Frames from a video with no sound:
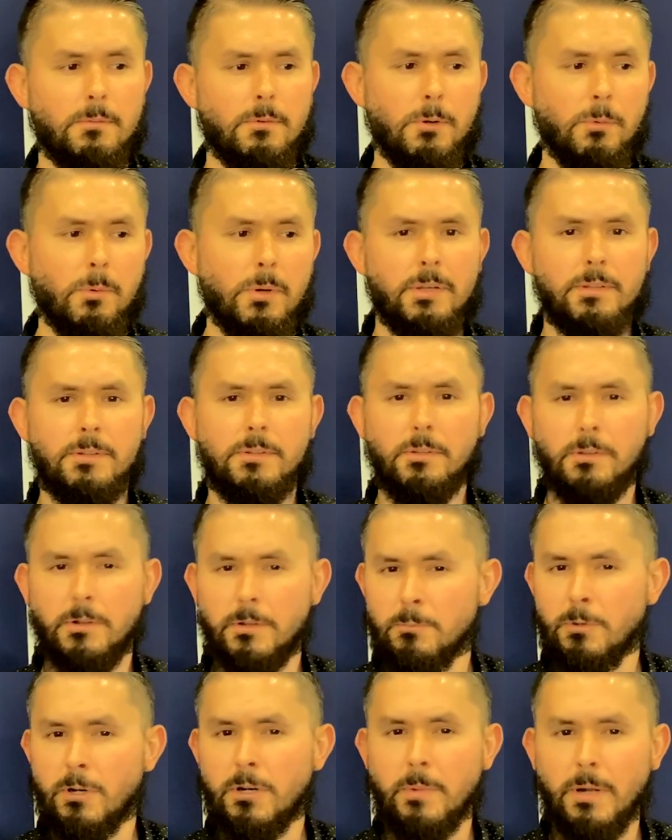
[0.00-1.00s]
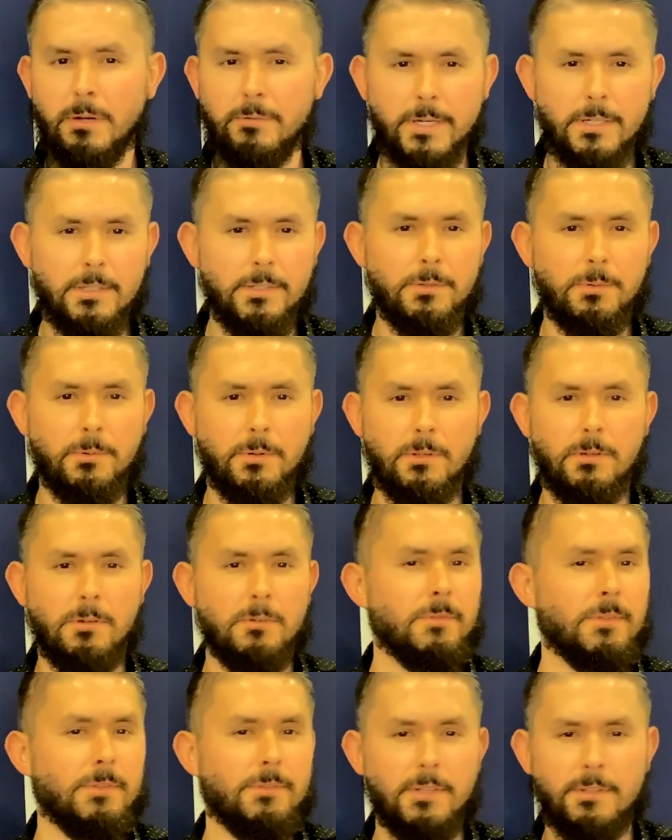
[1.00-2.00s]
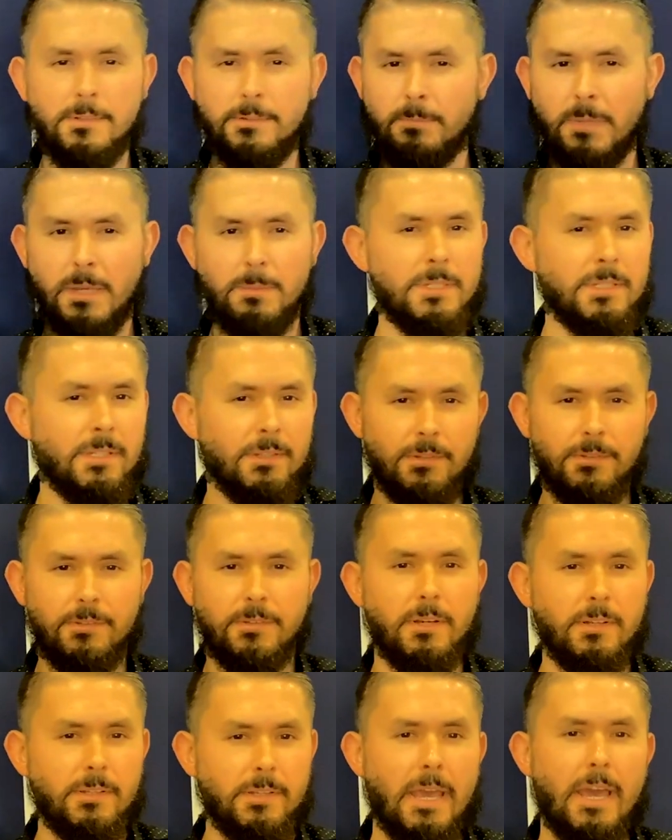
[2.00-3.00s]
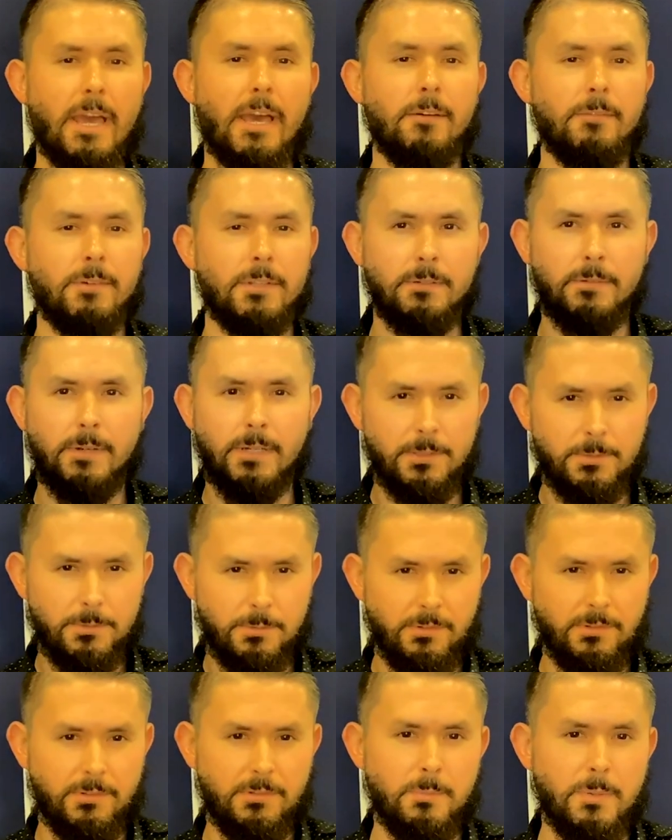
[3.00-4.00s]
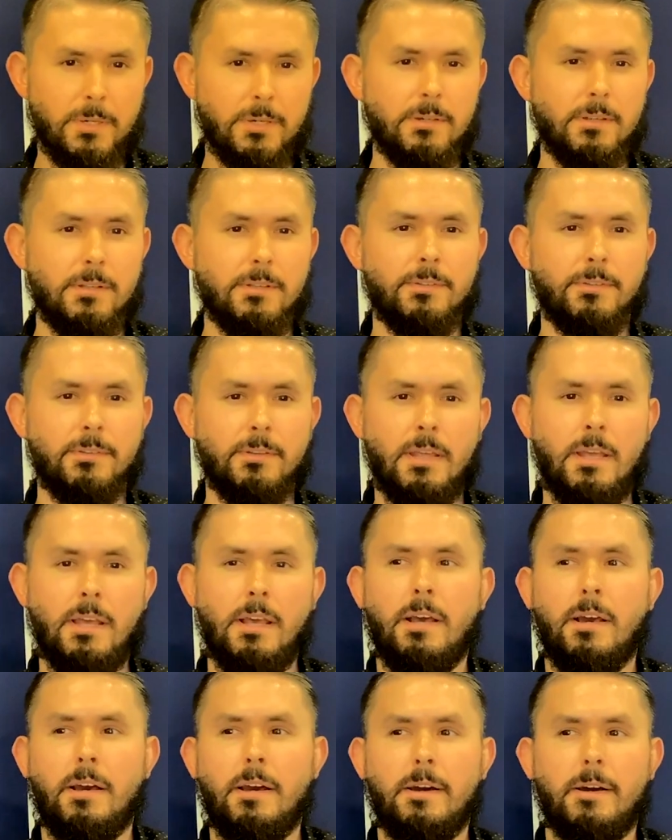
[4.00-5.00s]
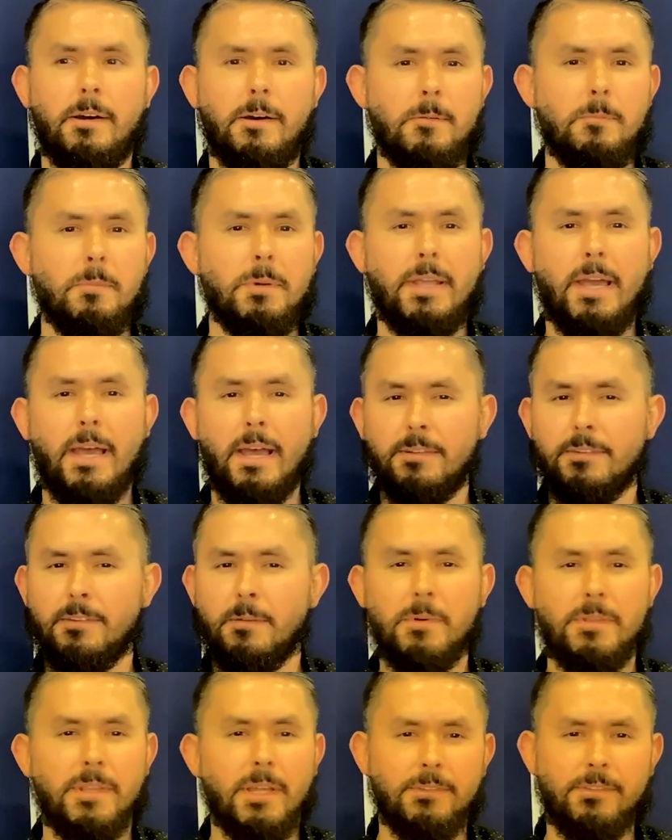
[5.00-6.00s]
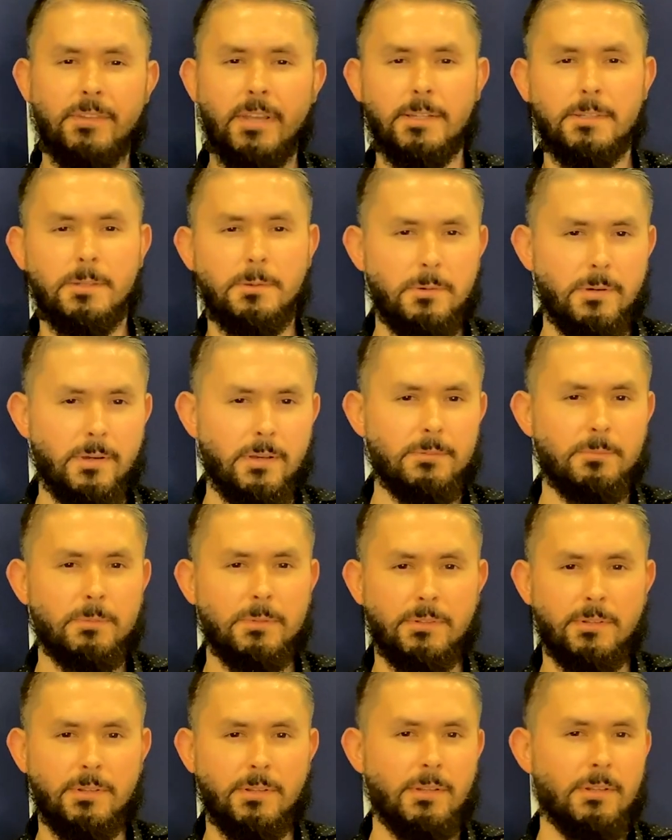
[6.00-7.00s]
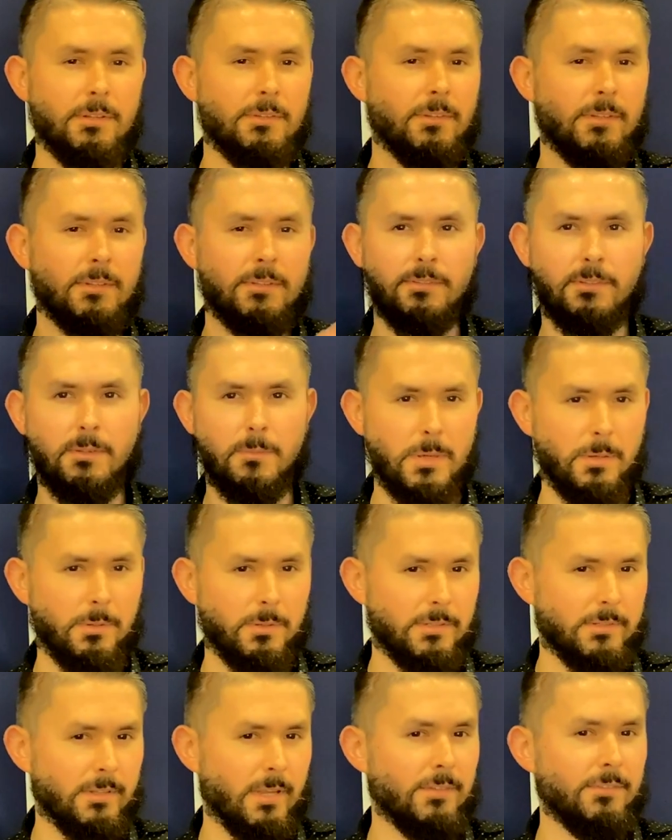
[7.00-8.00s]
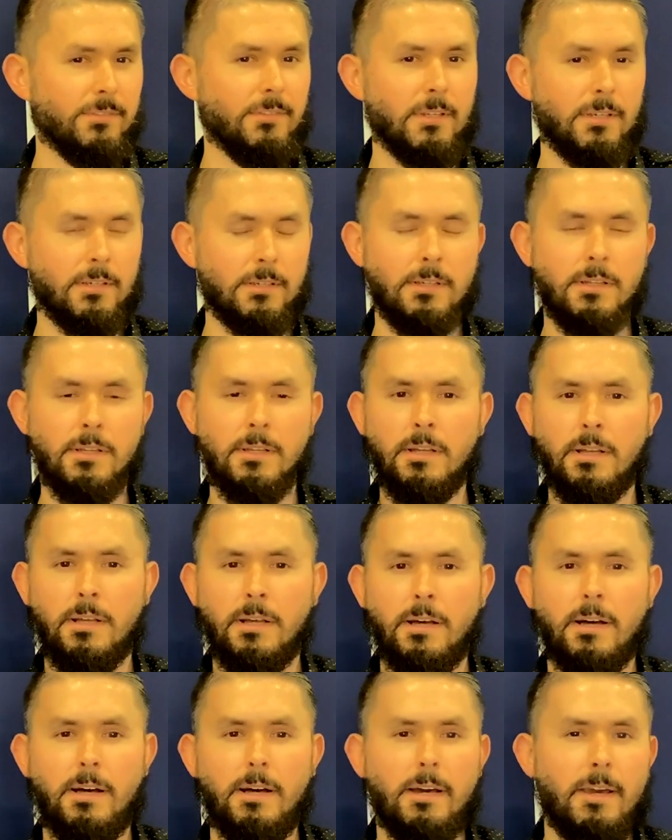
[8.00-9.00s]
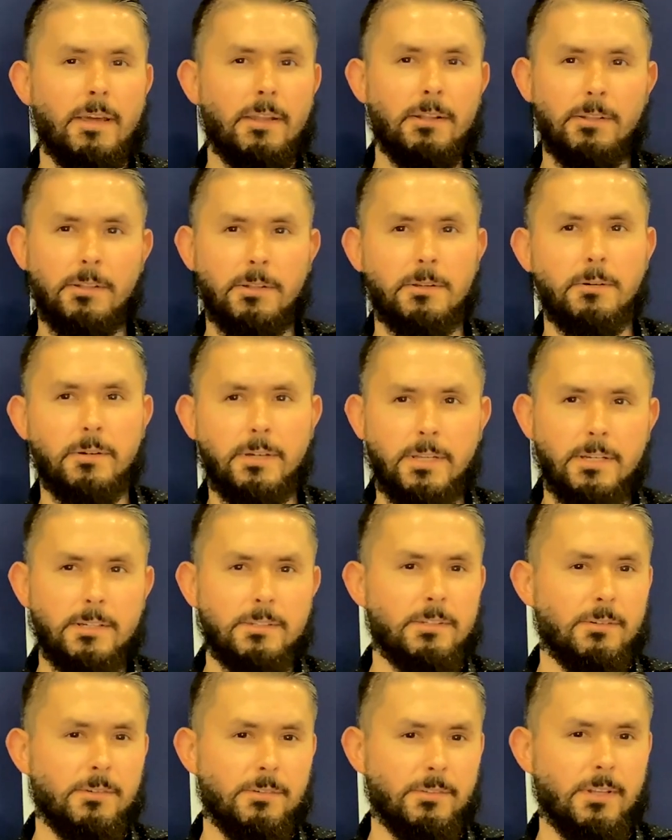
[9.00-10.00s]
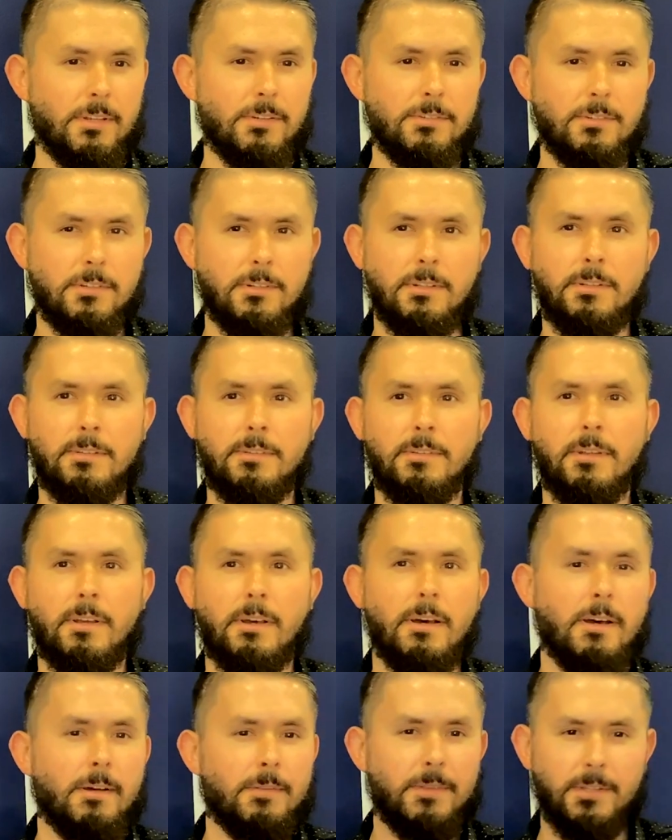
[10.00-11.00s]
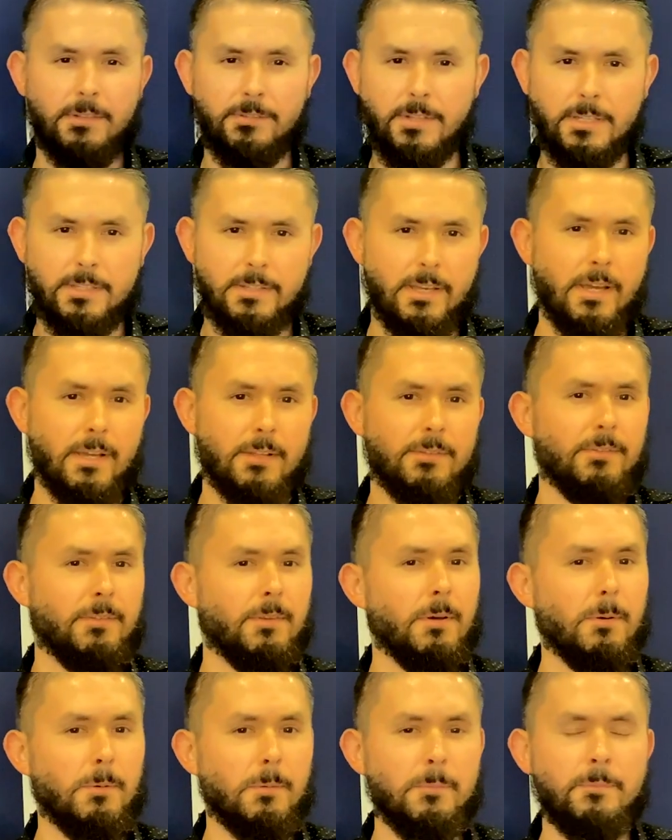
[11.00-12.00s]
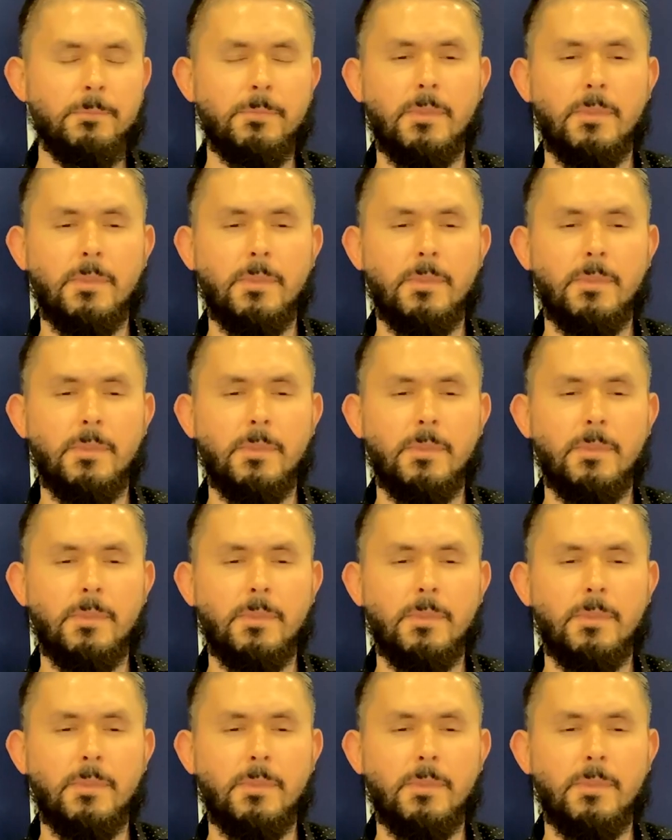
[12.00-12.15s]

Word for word: who wanted to learn more about regulatory, who didn't maybe necessarily have any regulatory experience, uh, but has some of that technical expertise in stability testing, uh, analytical characterization, uh, things like that. So,